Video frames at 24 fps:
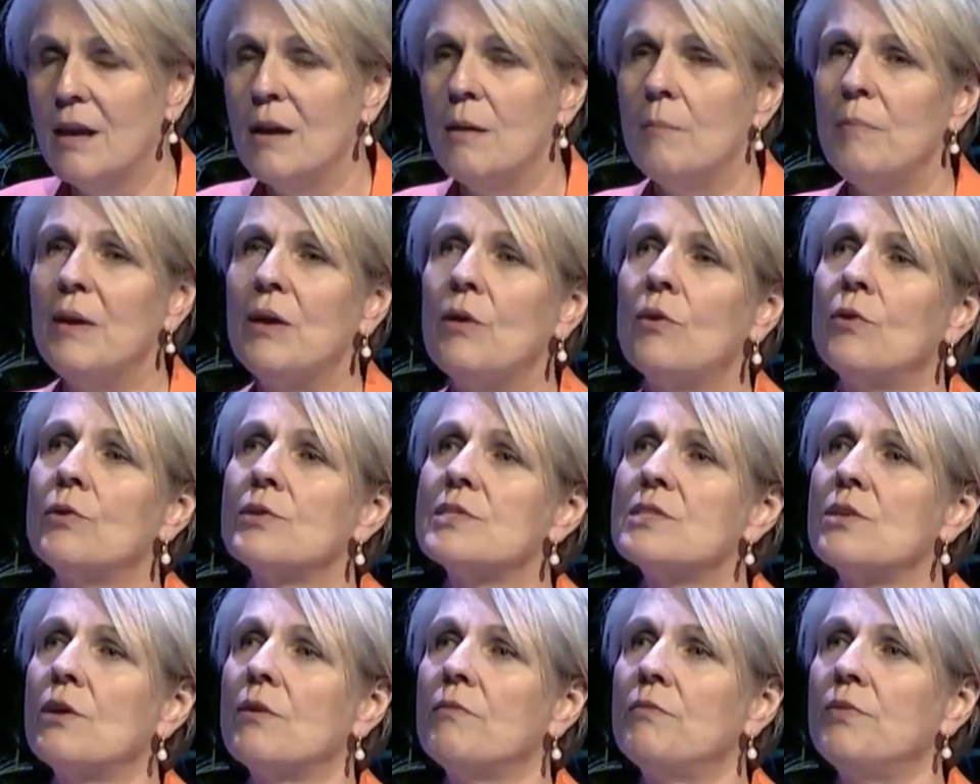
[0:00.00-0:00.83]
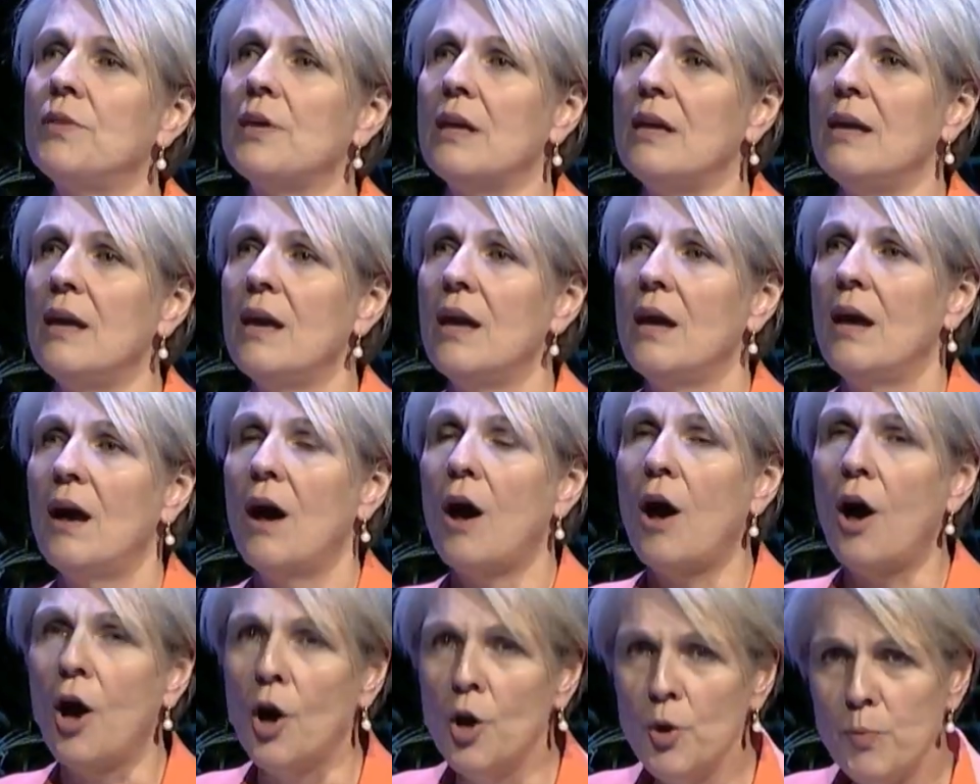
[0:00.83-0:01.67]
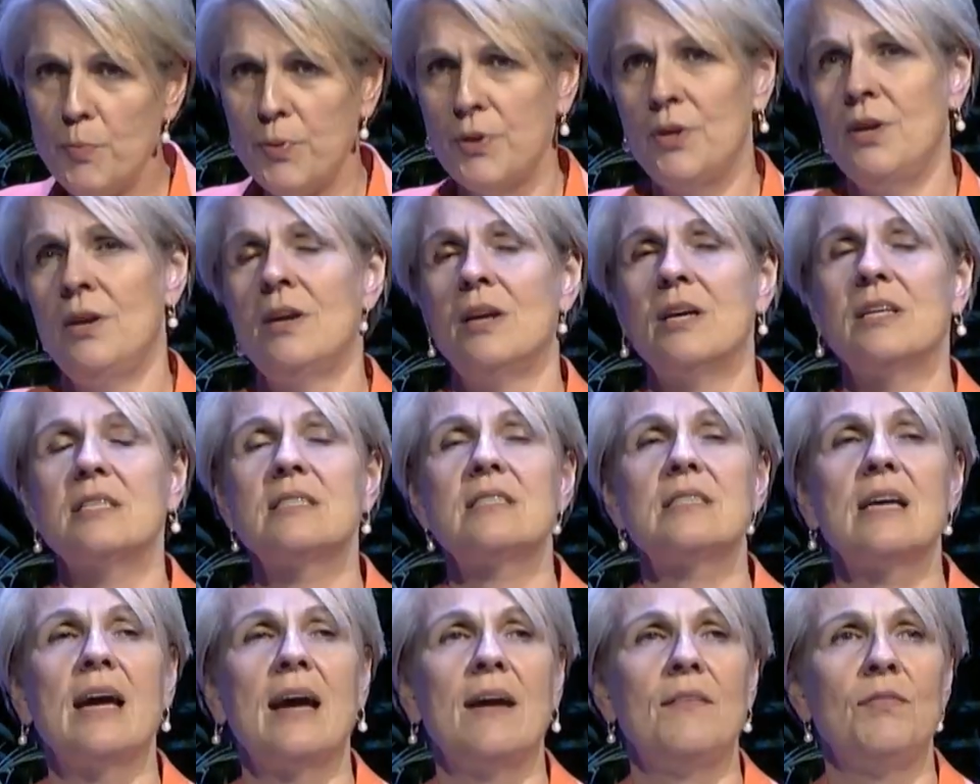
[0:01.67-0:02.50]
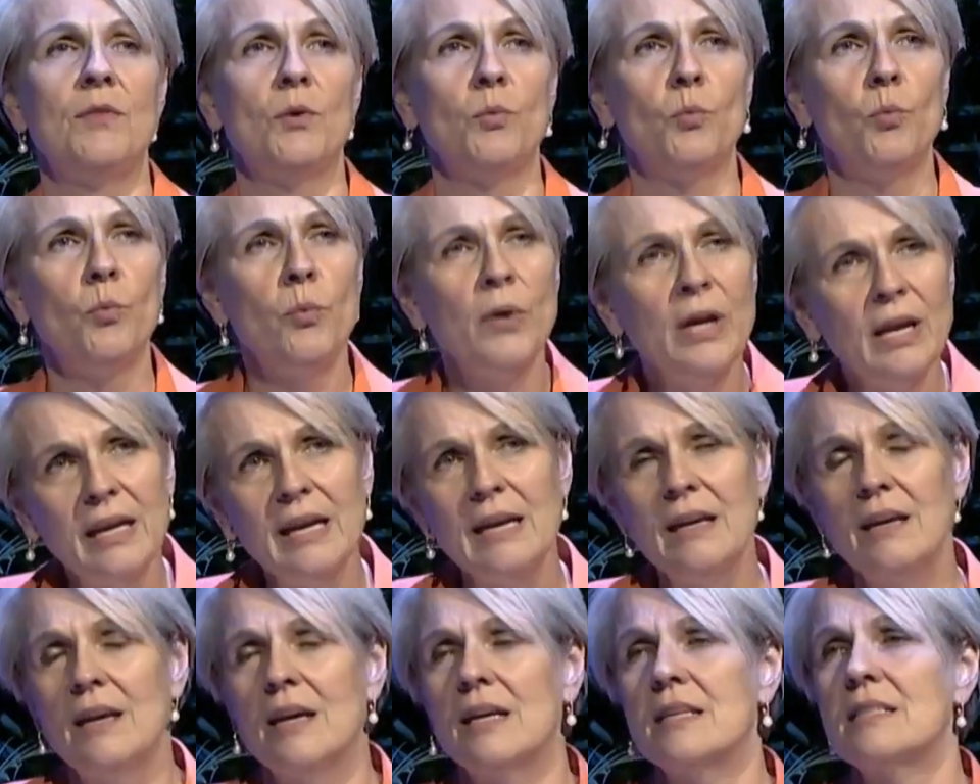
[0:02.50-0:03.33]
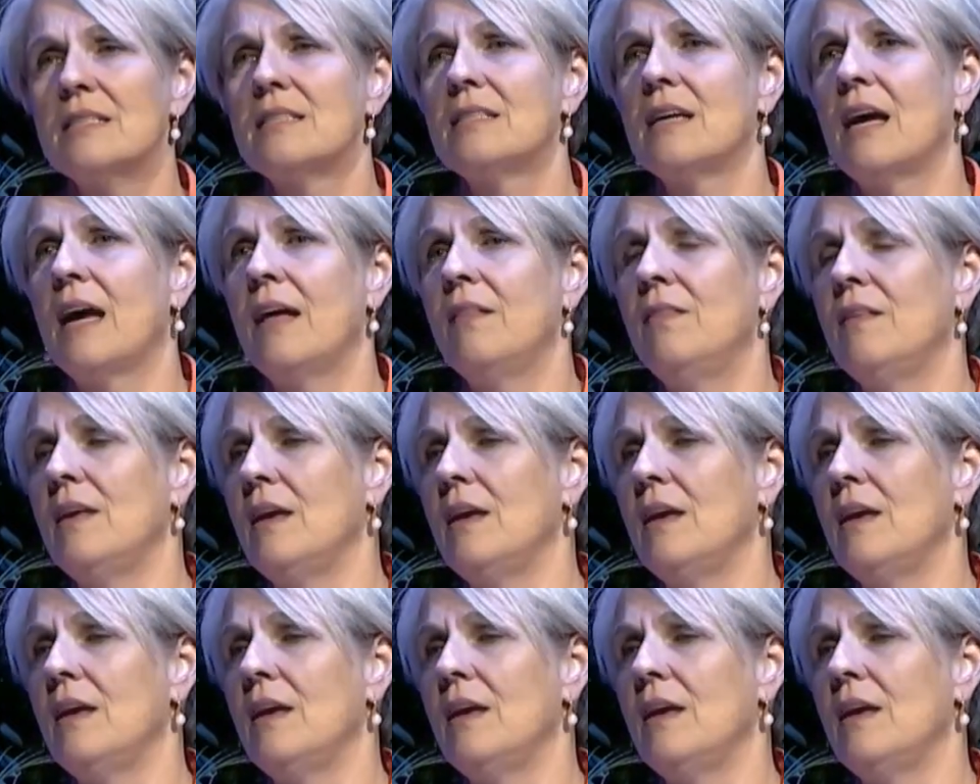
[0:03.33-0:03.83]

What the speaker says: because of the openness and the willingness and the